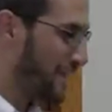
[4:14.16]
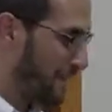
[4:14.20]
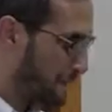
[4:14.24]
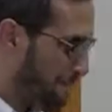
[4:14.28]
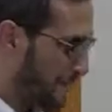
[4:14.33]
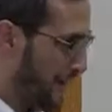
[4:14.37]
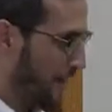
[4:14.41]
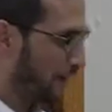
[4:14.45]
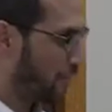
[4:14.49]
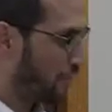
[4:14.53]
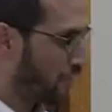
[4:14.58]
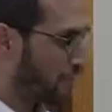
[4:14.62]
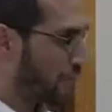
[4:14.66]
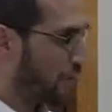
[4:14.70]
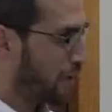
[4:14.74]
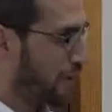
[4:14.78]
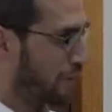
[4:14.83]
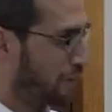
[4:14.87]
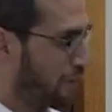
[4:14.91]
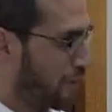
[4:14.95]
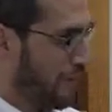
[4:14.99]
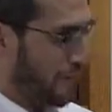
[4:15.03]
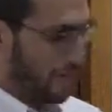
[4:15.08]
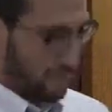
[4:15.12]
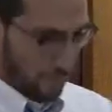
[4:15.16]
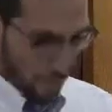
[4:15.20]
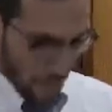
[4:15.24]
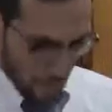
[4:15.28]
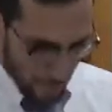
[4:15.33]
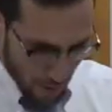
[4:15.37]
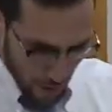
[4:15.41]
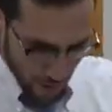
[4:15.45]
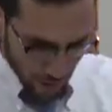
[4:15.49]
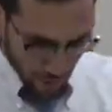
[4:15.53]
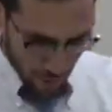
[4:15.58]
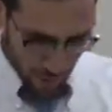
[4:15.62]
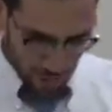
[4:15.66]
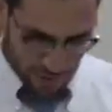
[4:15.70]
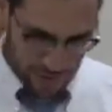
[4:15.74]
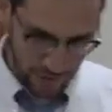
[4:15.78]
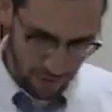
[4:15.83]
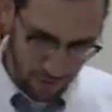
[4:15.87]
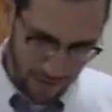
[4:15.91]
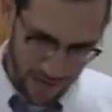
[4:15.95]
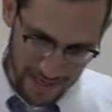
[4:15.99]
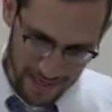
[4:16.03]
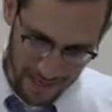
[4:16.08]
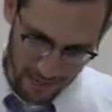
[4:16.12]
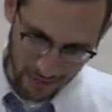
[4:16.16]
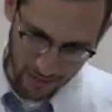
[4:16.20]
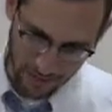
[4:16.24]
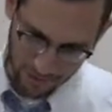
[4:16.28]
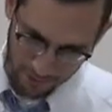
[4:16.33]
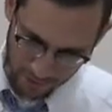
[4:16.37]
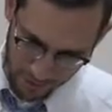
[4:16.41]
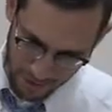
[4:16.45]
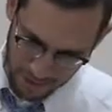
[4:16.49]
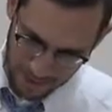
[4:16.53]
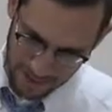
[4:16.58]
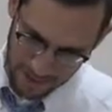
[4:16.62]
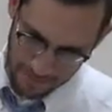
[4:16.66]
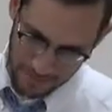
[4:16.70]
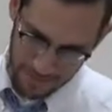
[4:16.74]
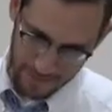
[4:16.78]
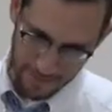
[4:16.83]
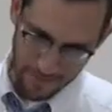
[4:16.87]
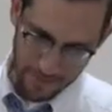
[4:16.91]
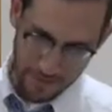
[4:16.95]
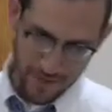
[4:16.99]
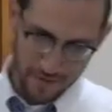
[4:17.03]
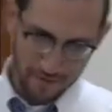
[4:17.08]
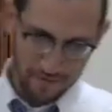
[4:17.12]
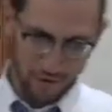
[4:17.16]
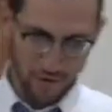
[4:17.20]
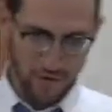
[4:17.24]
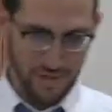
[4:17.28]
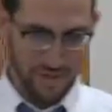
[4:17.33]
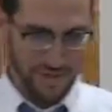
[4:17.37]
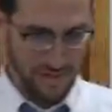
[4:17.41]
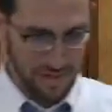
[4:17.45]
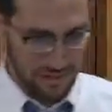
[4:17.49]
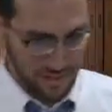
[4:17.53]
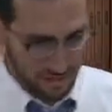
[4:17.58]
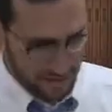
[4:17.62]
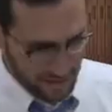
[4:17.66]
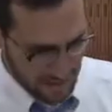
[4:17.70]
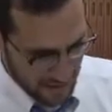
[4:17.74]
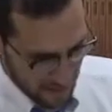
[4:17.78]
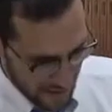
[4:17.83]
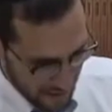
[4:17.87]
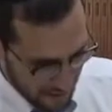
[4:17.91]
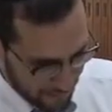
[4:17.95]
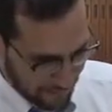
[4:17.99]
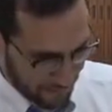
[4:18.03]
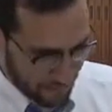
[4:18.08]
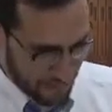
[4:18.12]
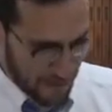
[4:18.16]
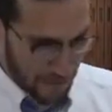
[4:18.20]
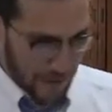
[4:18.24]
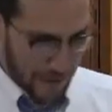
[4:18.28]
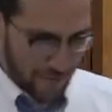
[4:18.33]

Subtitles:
that you might have heard of. The Ramah quotes it right here in the first siman, first seif.